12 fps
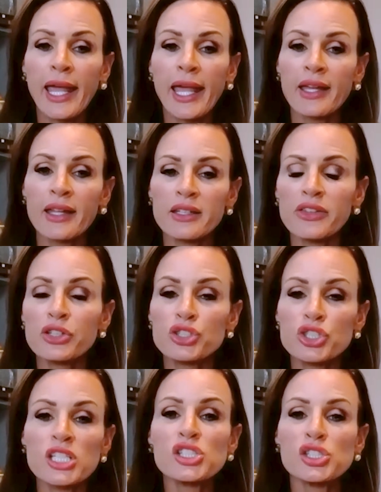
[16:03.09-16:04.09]
And
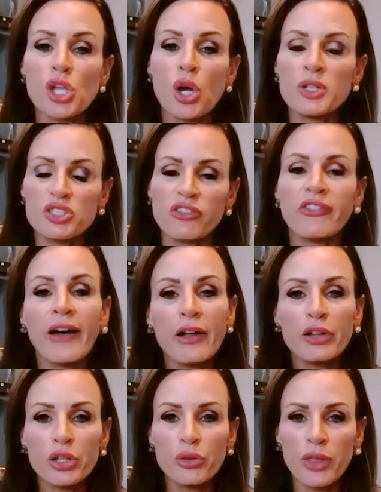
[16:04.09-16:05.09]
there's just so much
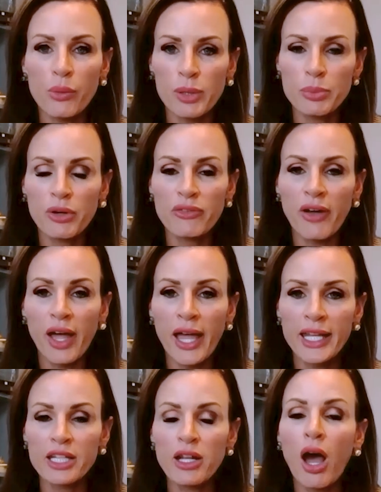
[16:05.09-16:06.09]
value that we
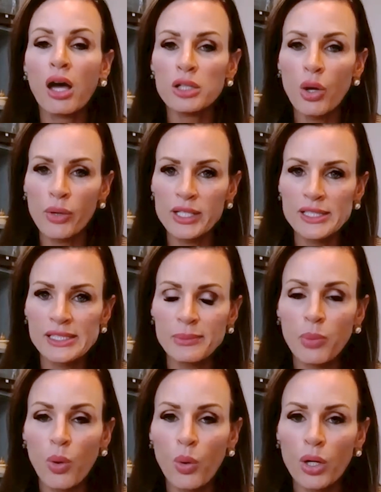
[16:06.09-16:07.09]
provide, and ongoing
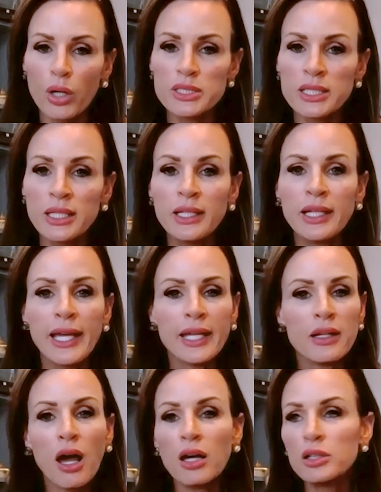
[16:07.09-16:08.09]
support
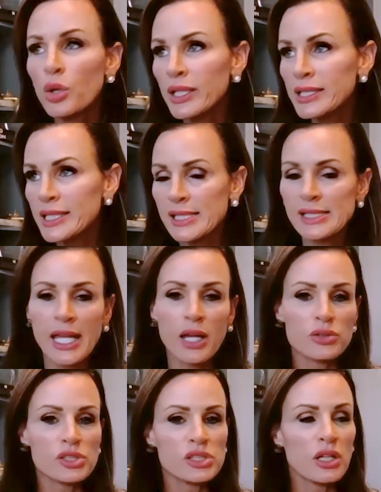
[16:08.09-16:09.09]
and ongoing
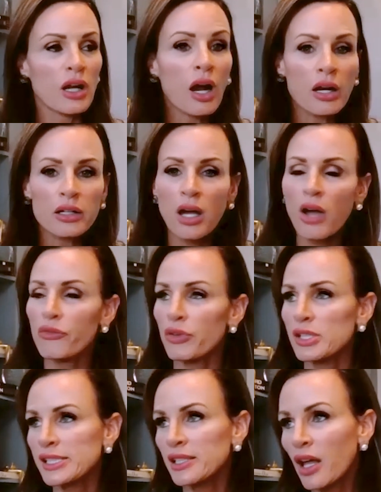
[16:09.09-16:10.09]
discounts to our
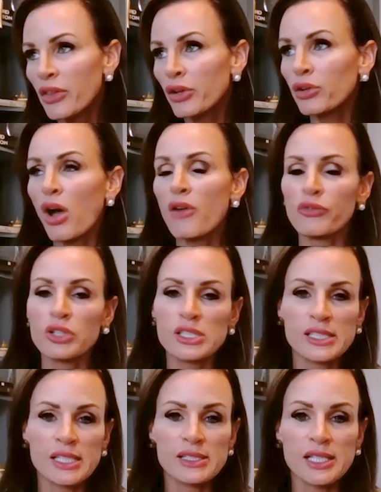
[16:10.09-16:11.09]
conference and other
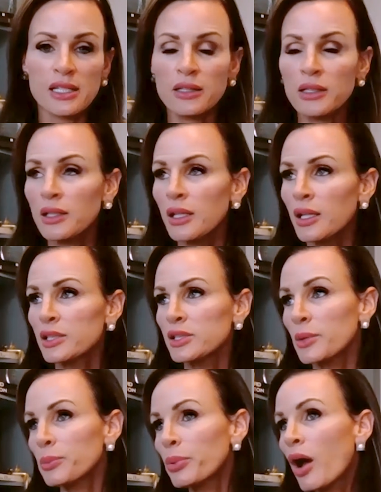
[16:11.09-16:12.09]
conferences and
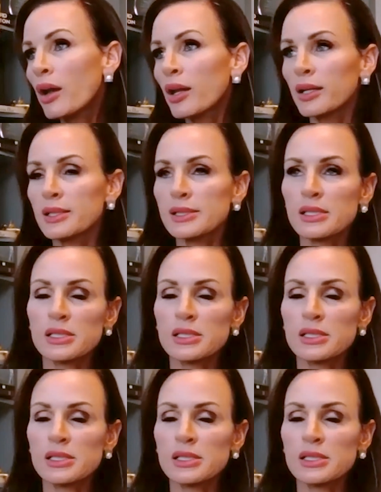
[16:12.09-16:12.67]
to products.